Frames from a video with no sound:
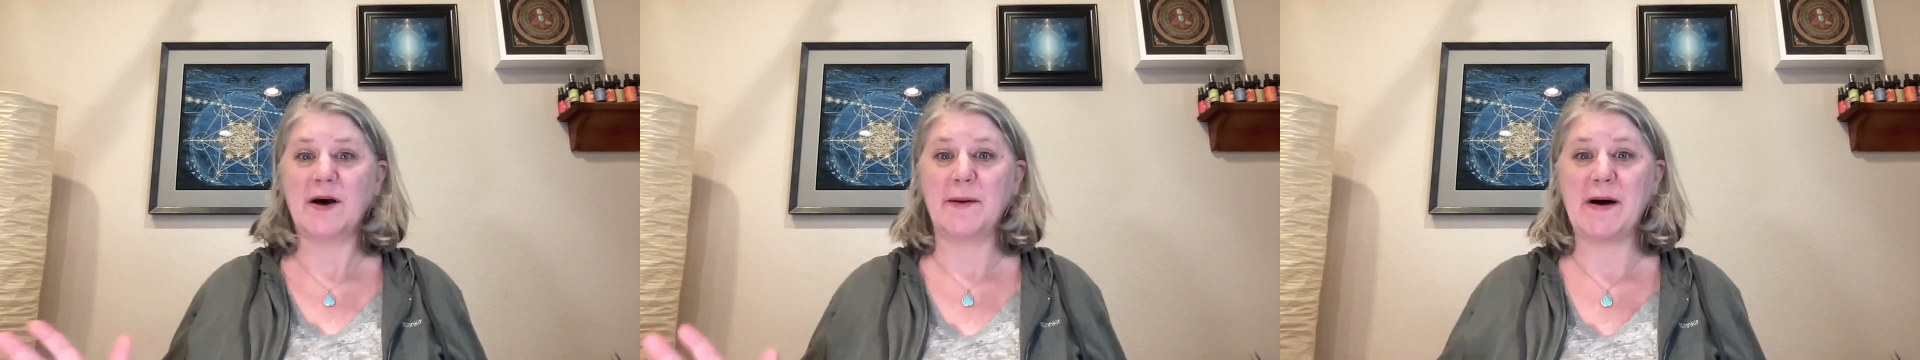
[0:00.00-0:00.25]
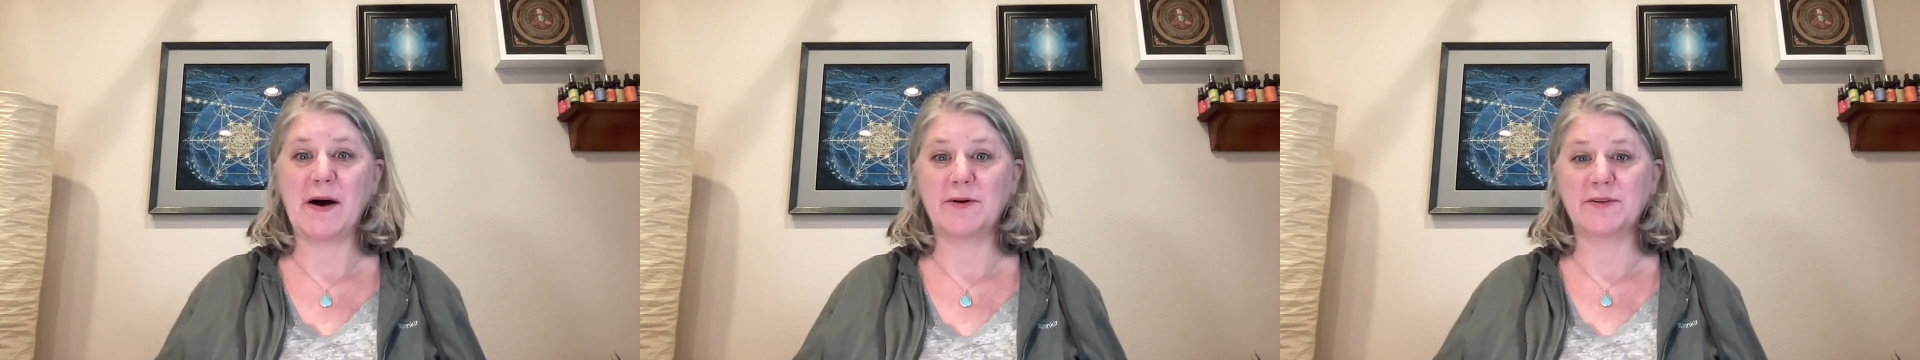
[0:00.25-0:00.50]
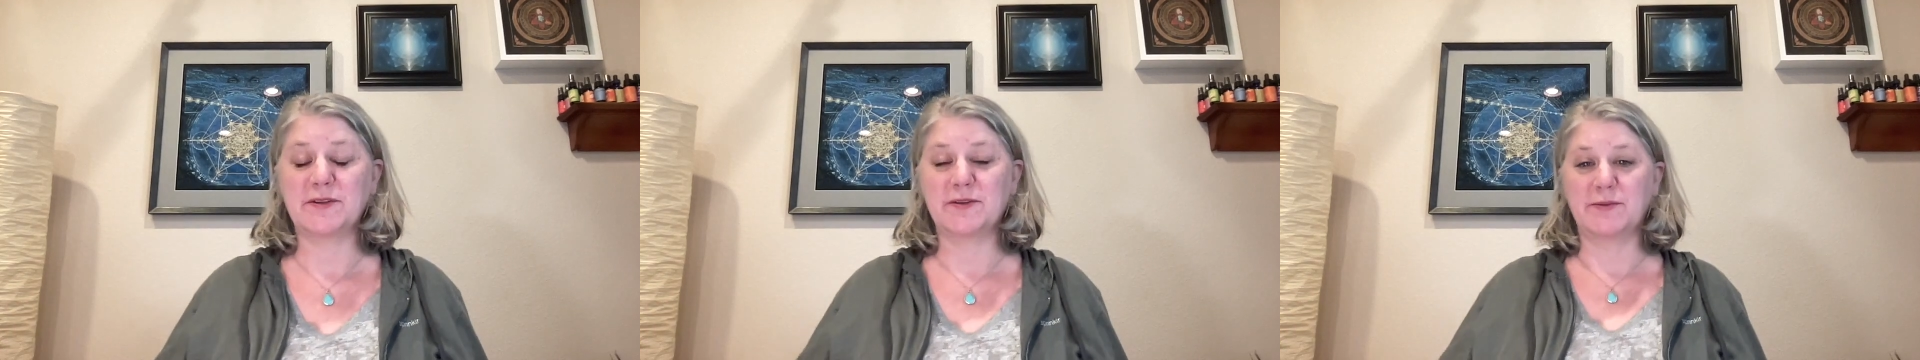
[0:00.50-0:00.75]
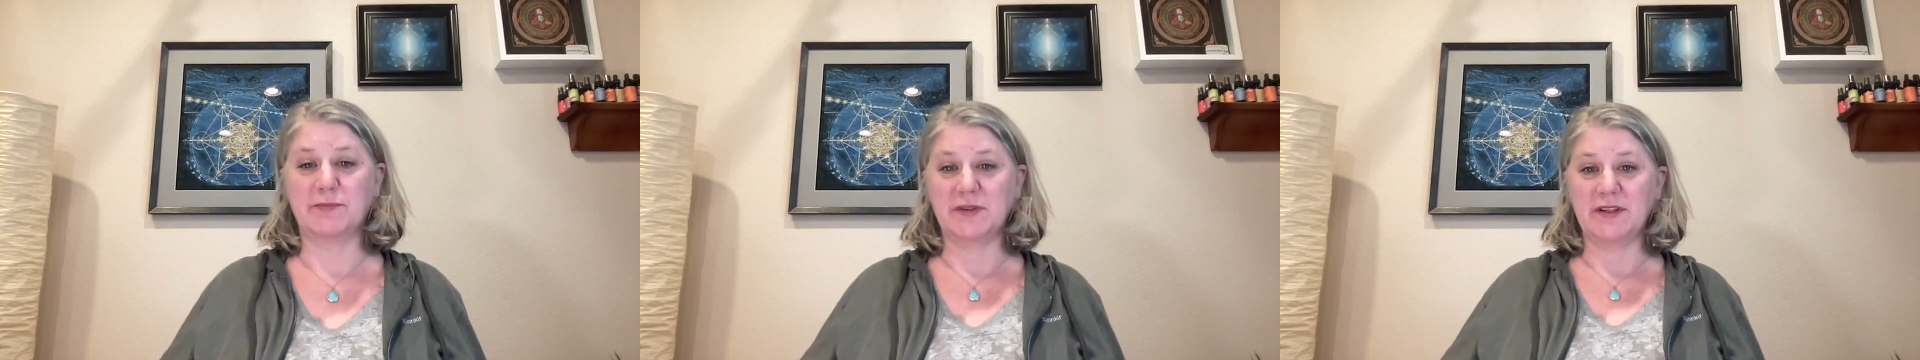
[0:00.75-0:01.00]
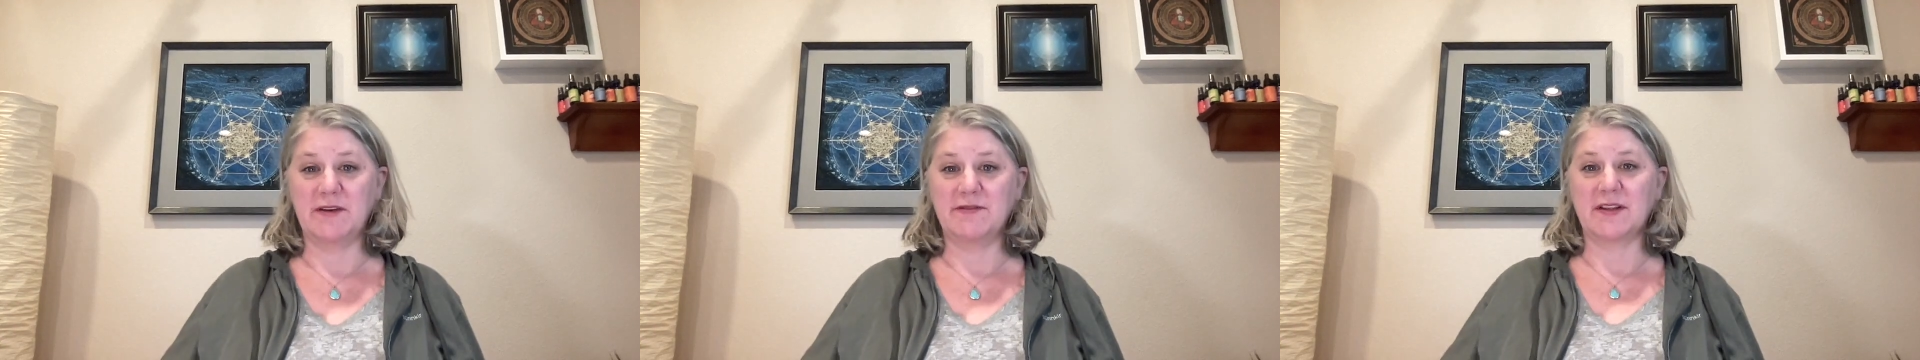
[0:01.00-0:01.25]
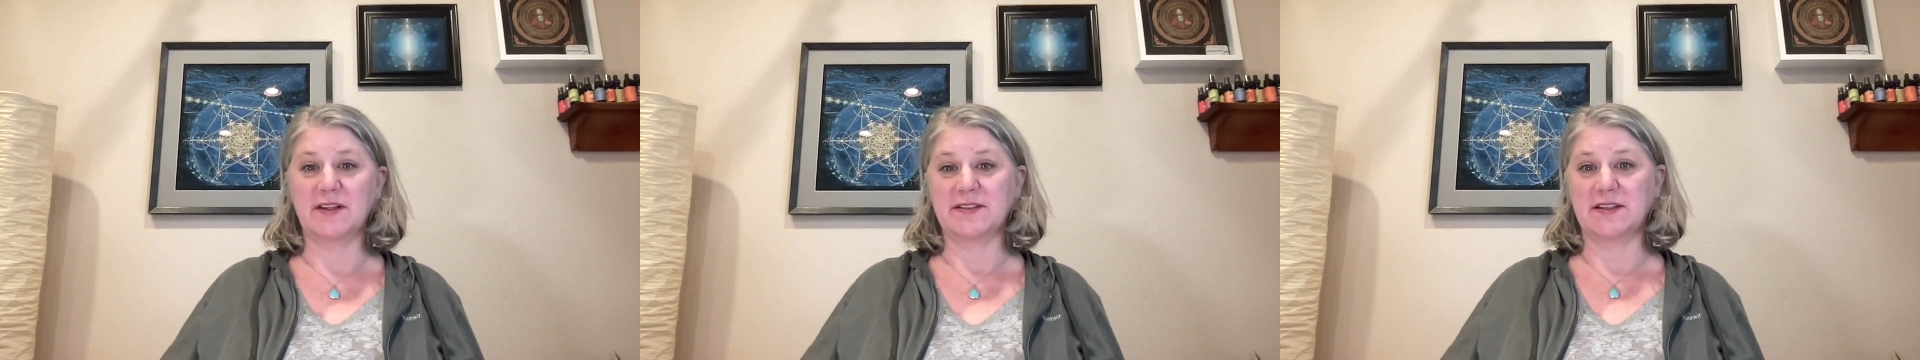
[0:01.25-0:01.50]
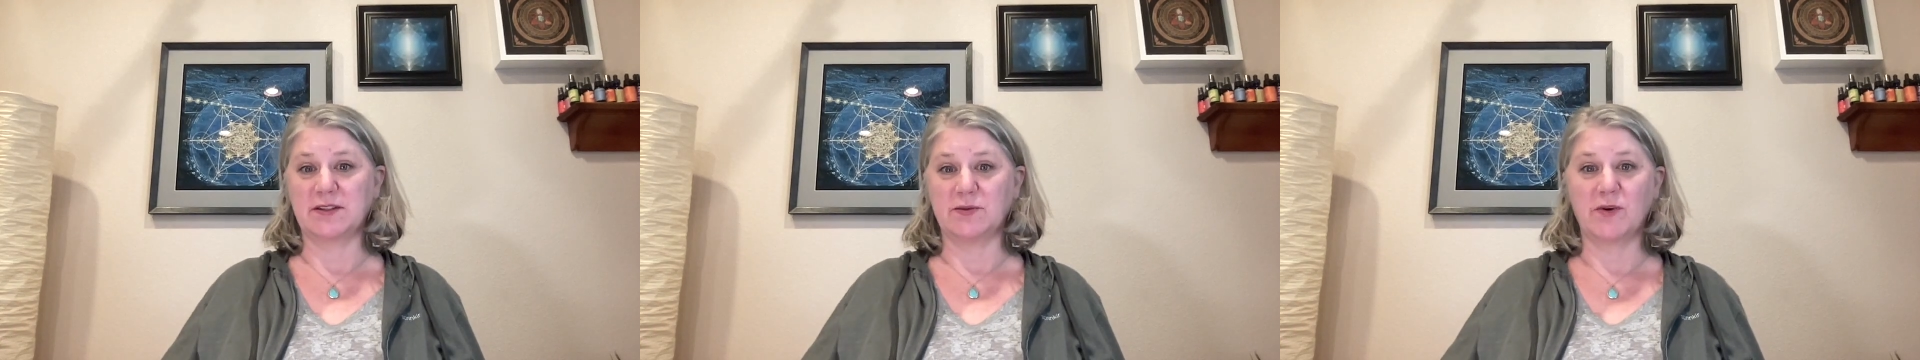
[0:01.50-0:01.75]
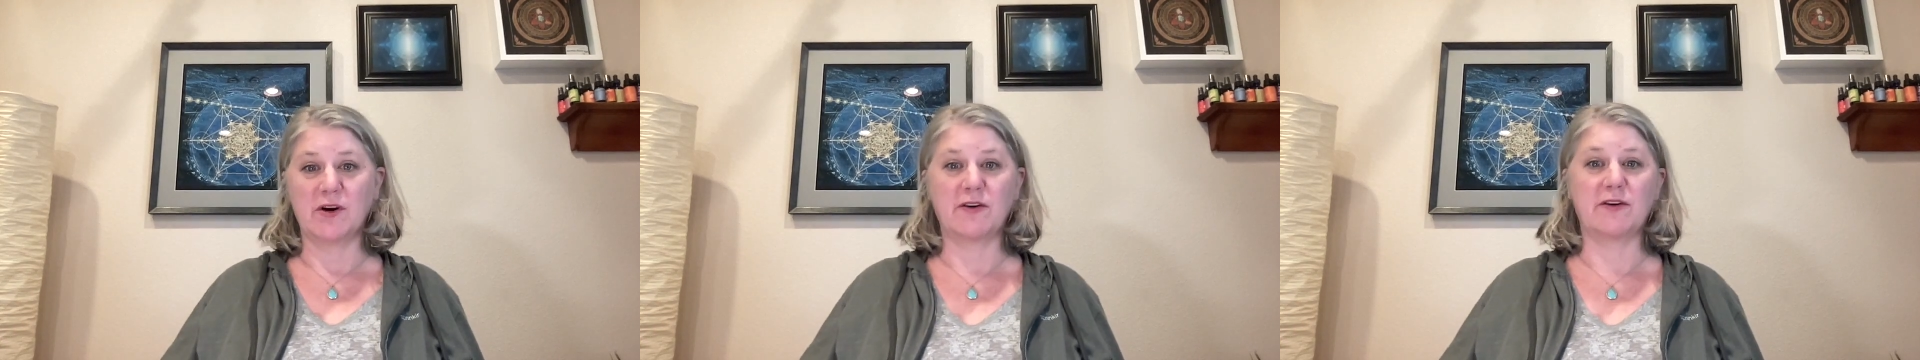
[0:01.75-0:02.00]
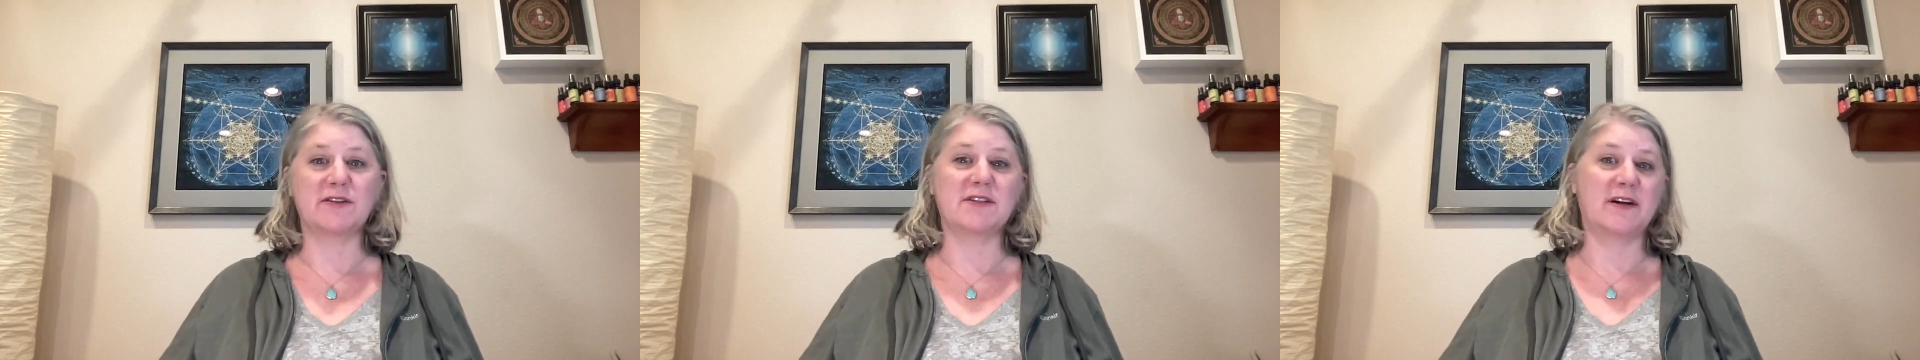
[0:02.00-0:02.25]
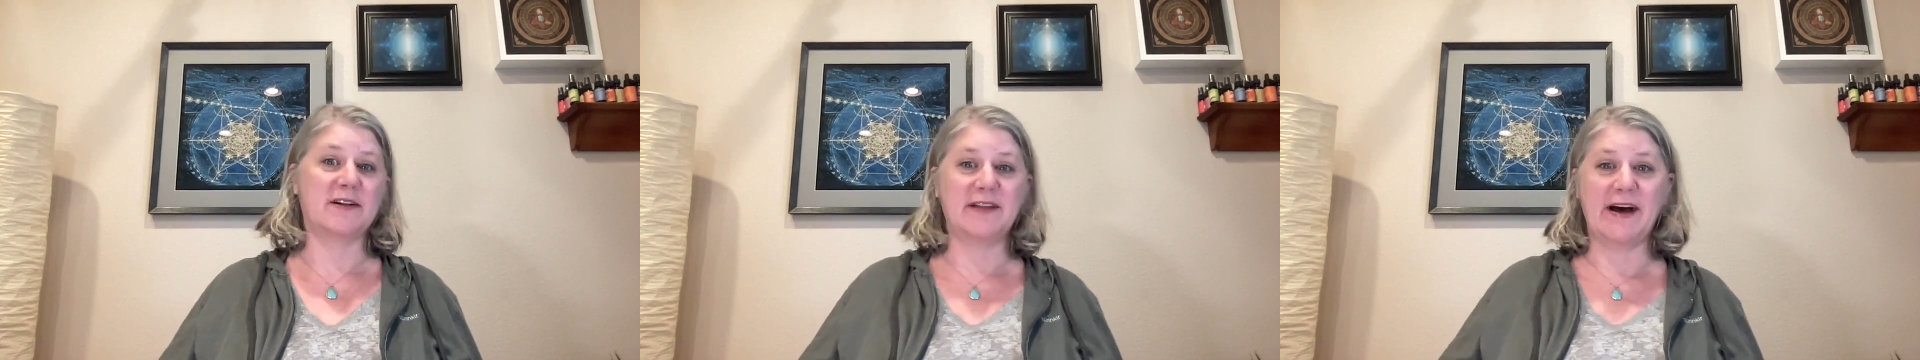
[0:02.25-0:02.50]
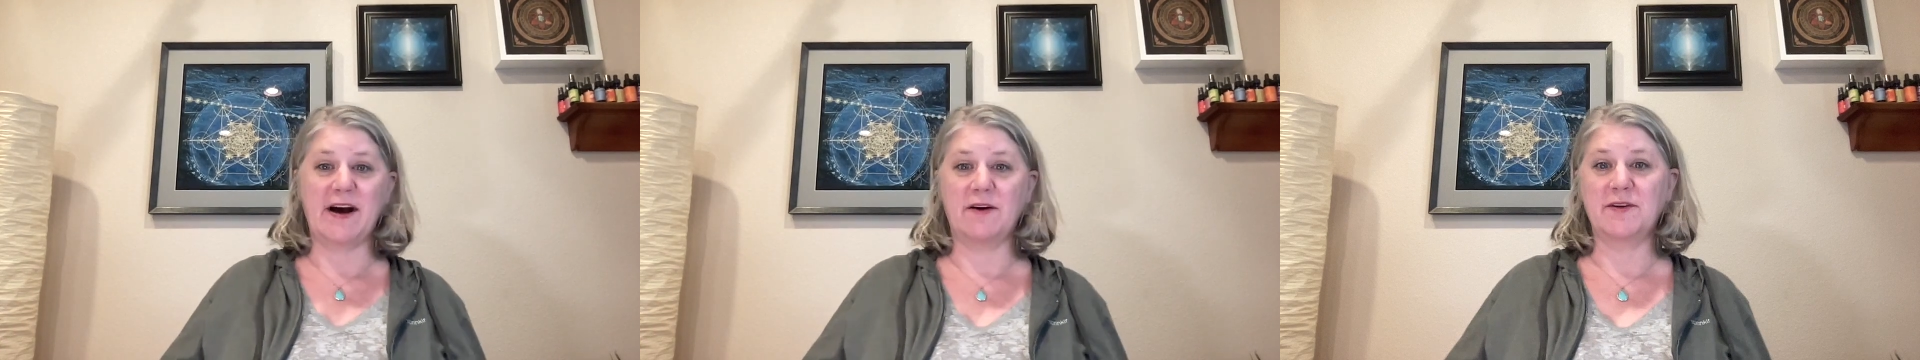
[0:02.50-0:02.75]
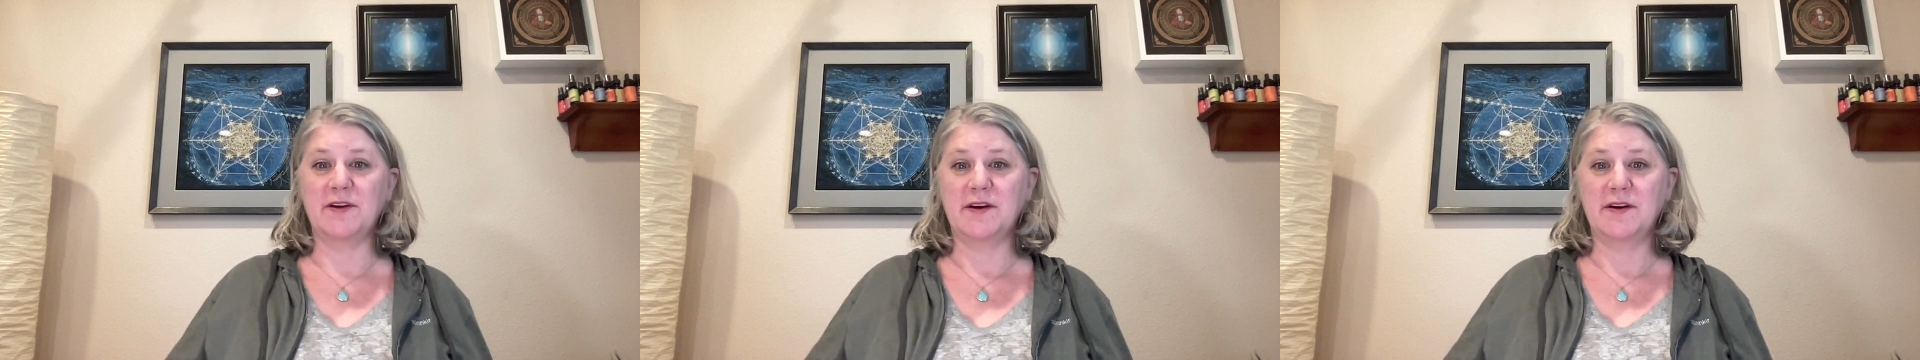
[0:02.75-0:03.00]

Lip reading: about the belief that this doesn't work or it's not allowed?